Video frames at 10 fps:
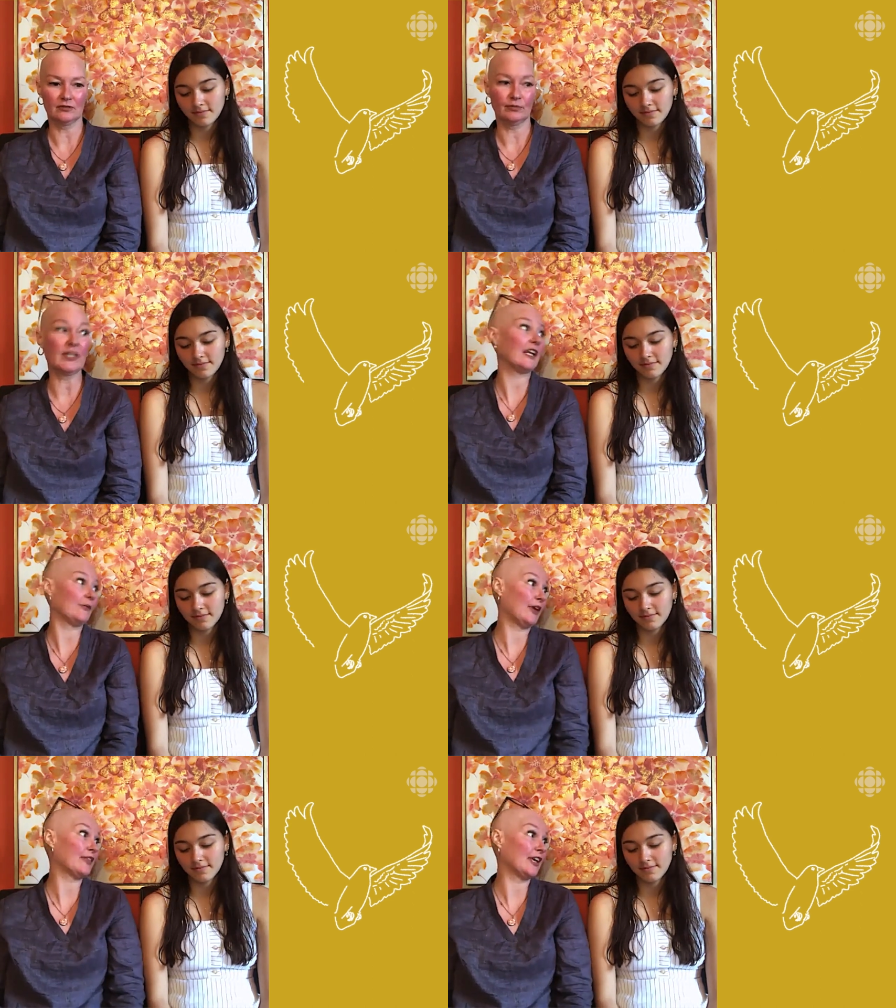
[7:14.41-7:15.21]
Speaker 1: But
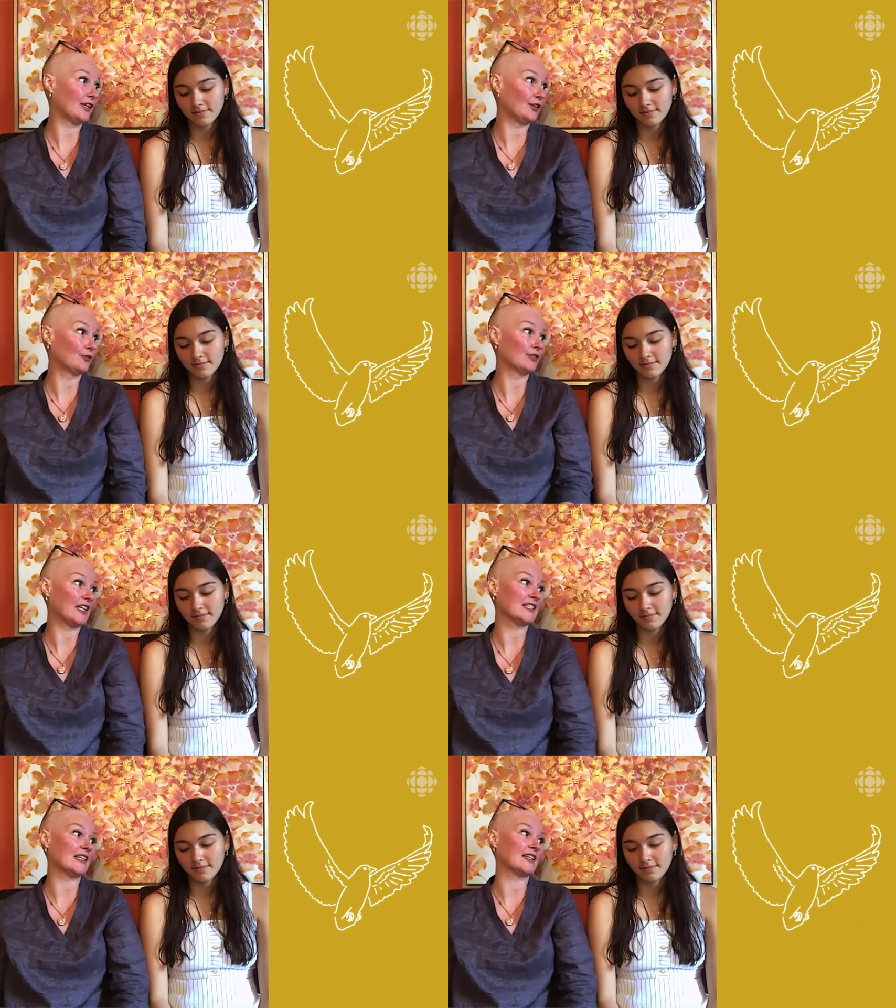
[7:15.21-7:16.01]
anyway, thank you.
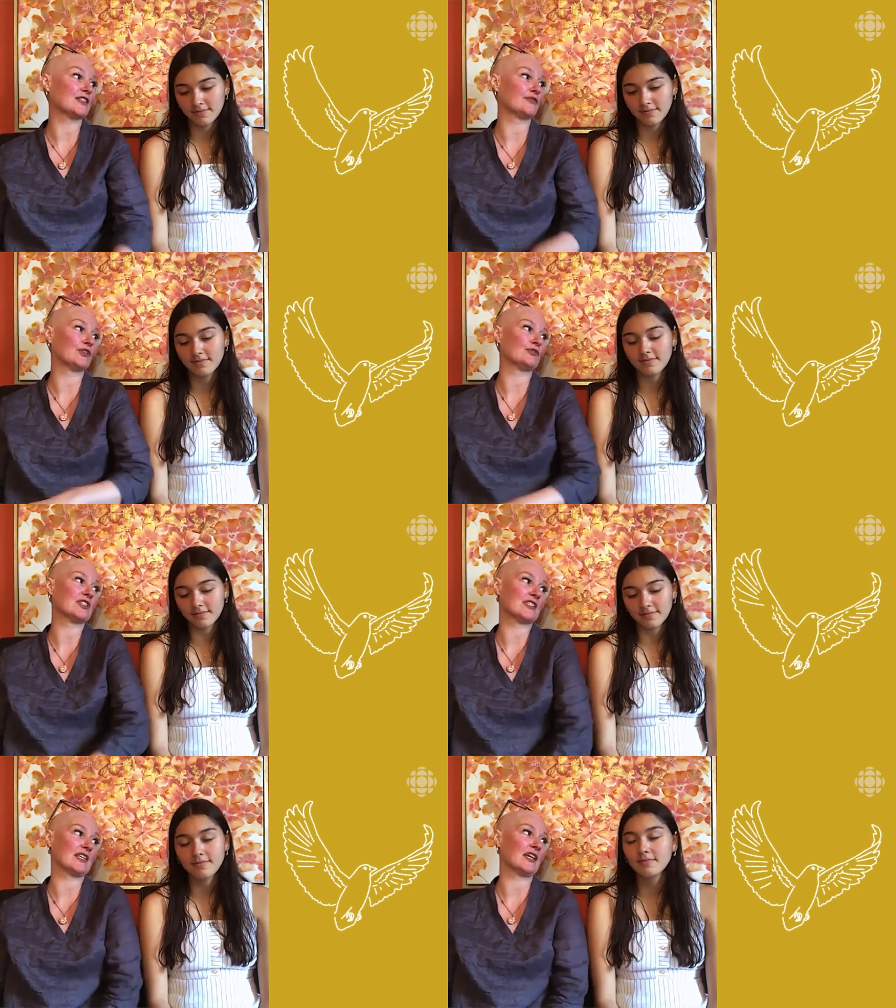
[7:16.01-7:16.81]
That's nice of you to
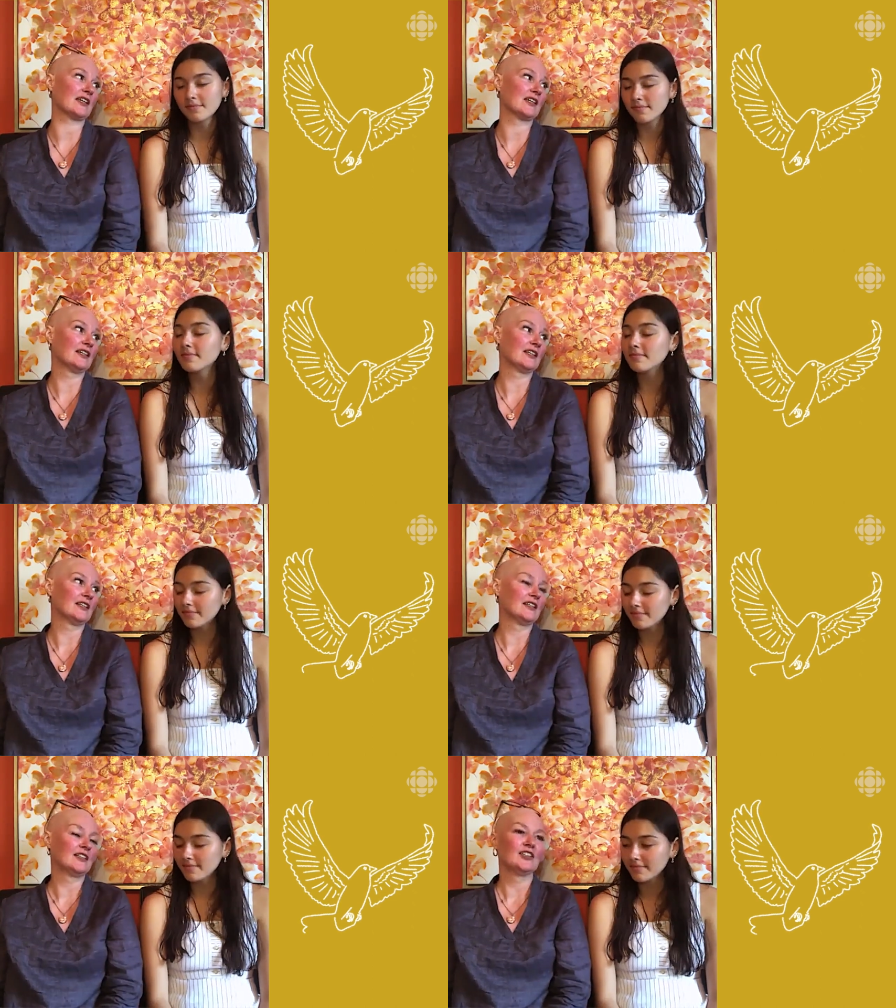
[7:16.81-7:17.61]
say.
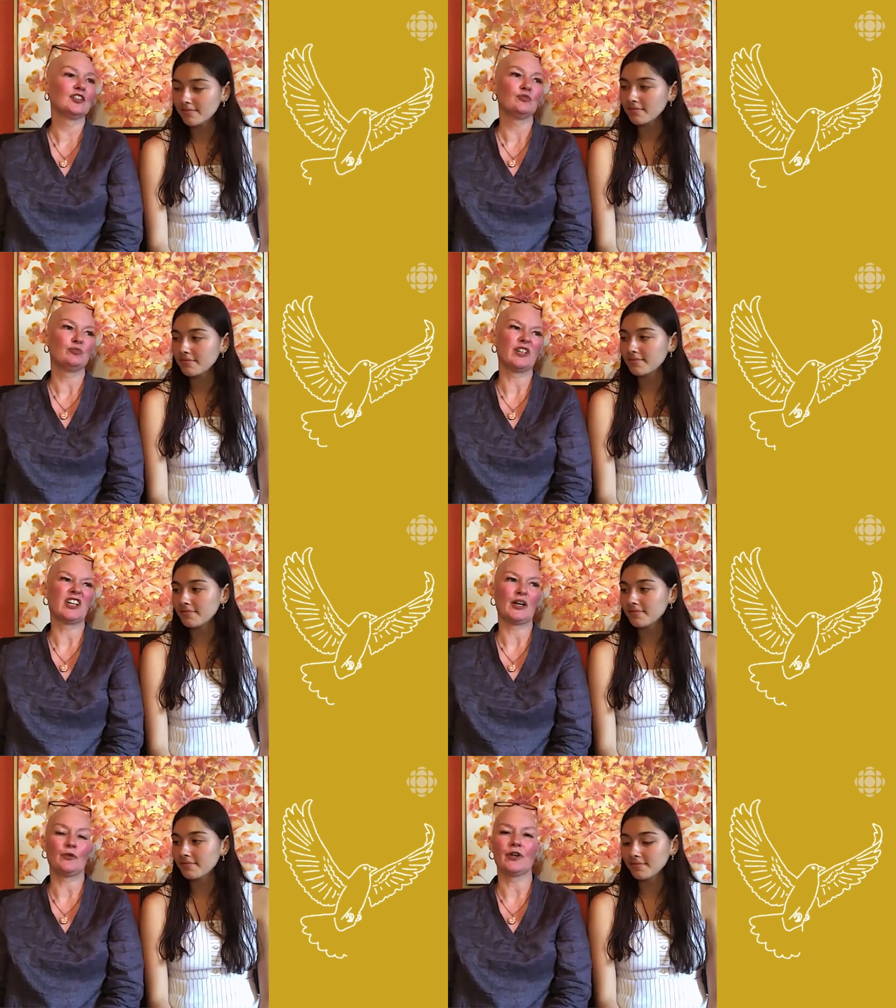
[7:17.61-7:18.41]
But
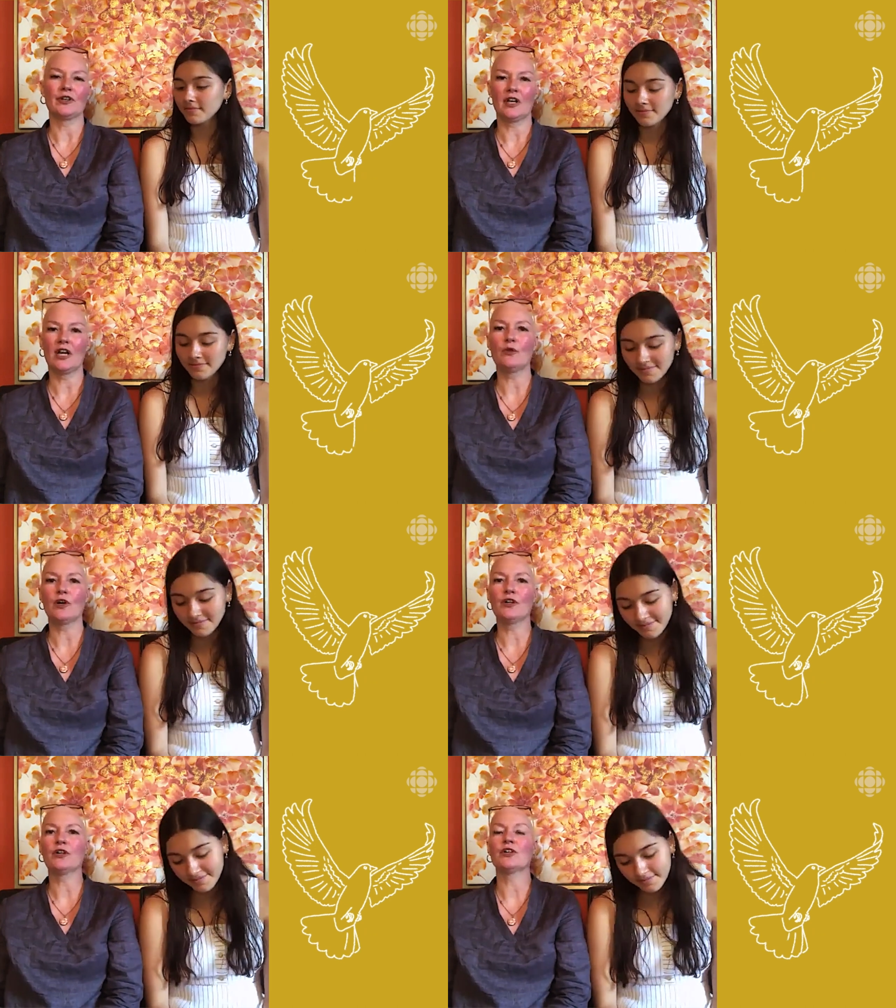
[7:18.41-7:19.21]
I want, I
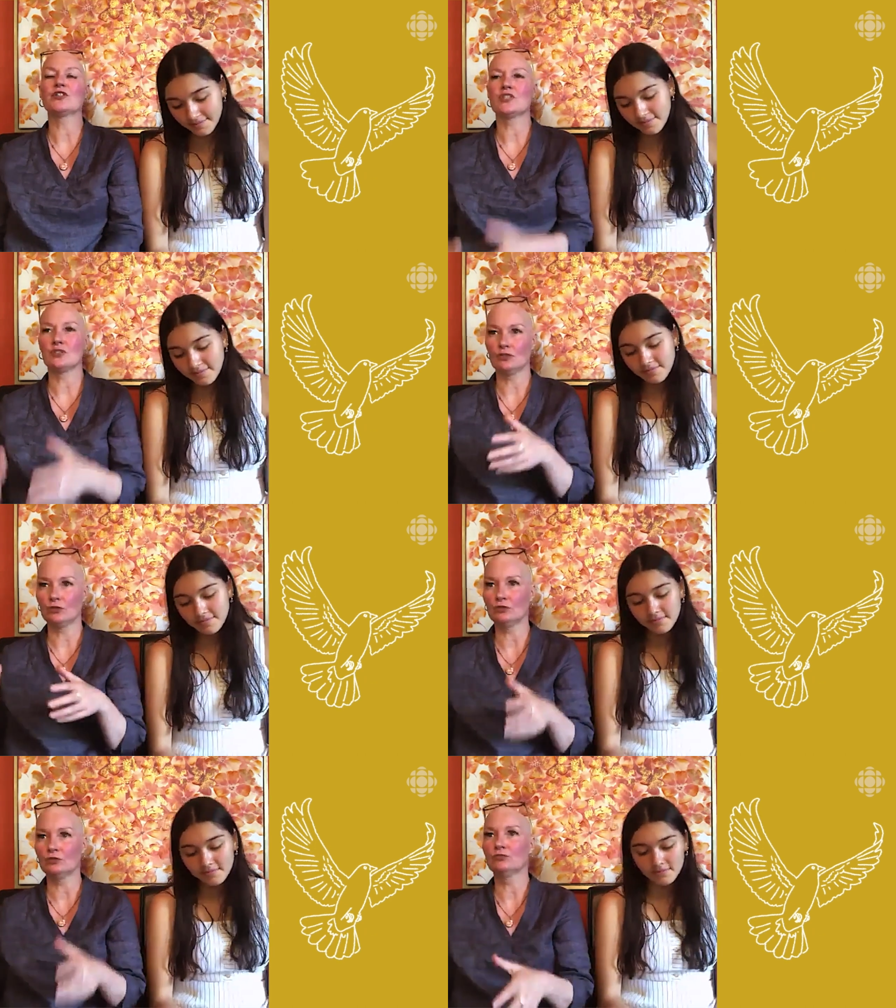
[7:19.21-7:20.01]
want her
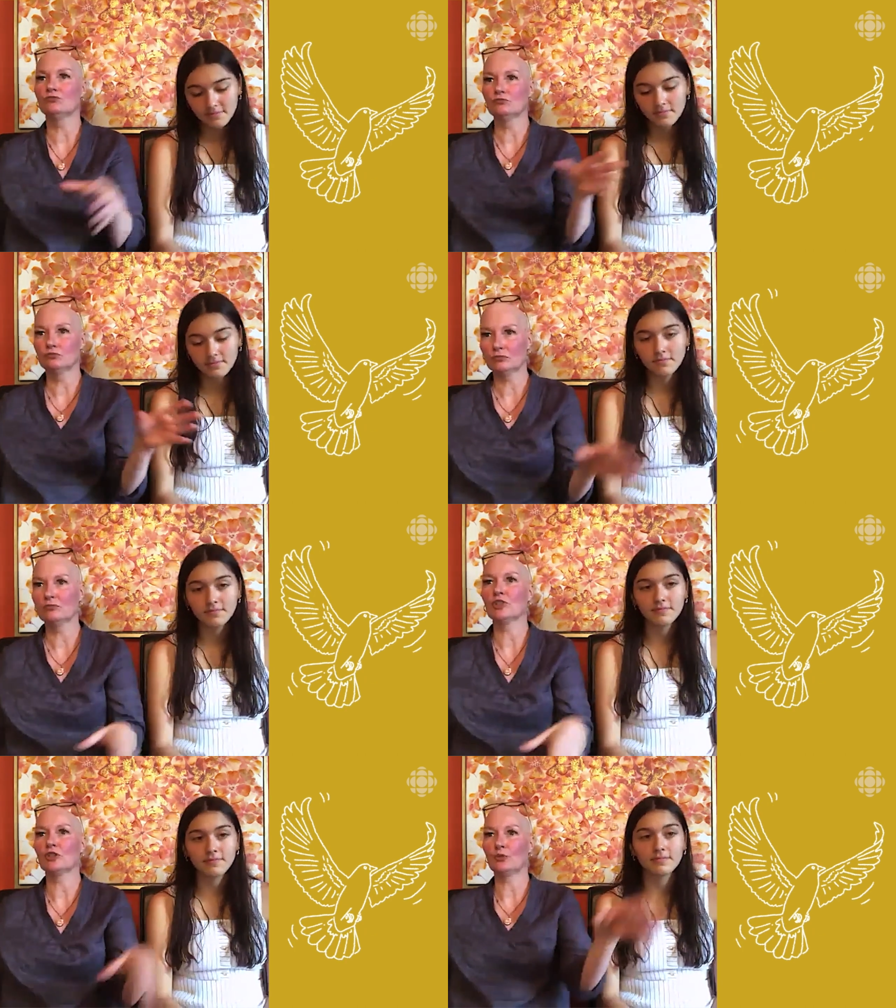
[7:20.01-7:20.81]
to,
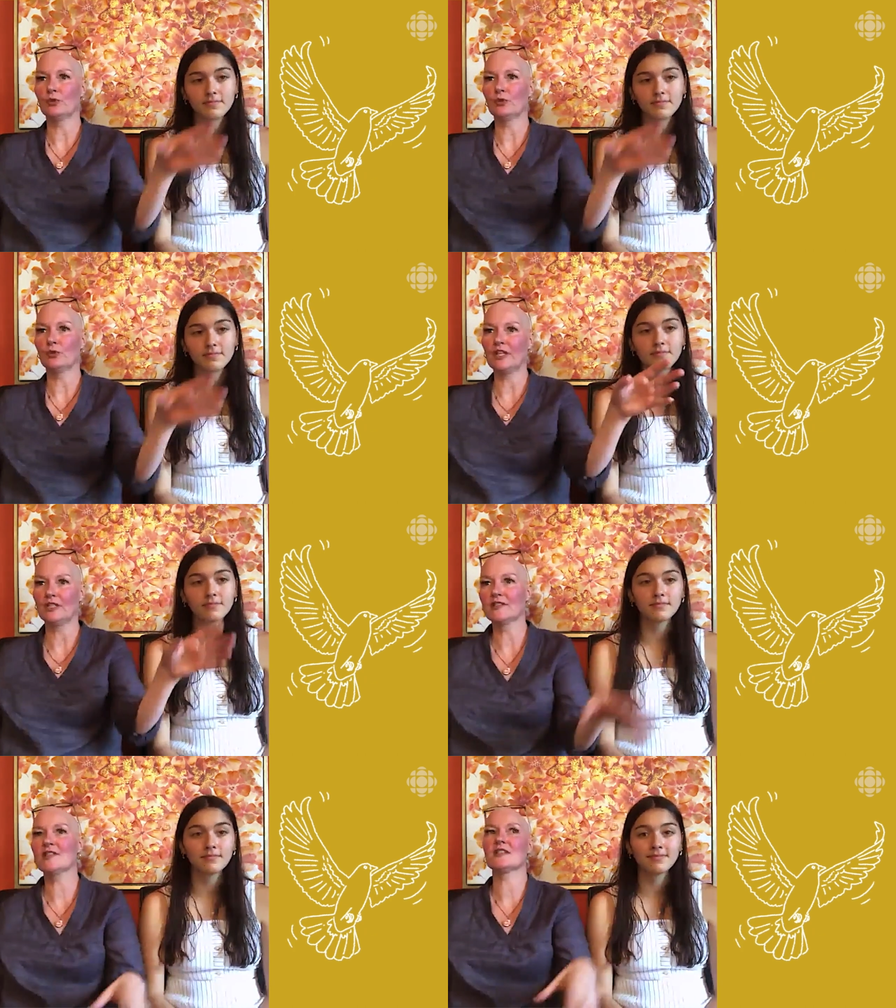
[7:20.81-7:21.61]
her
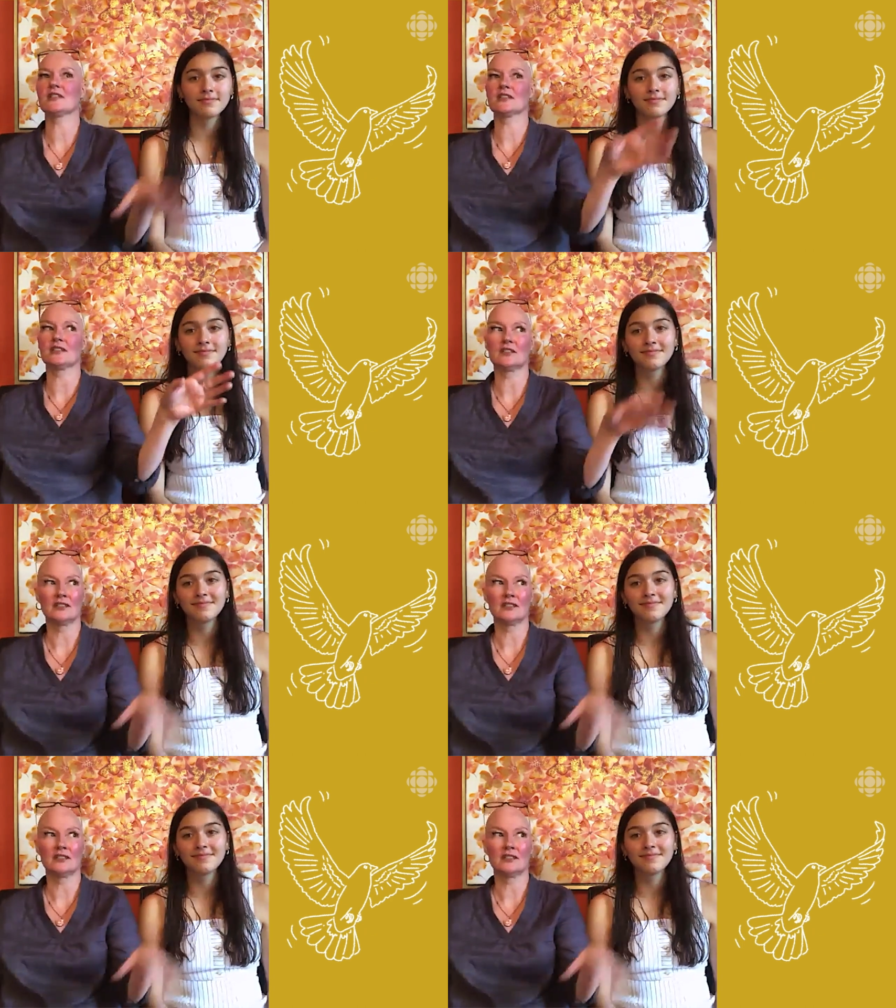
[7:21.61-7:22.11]
wings to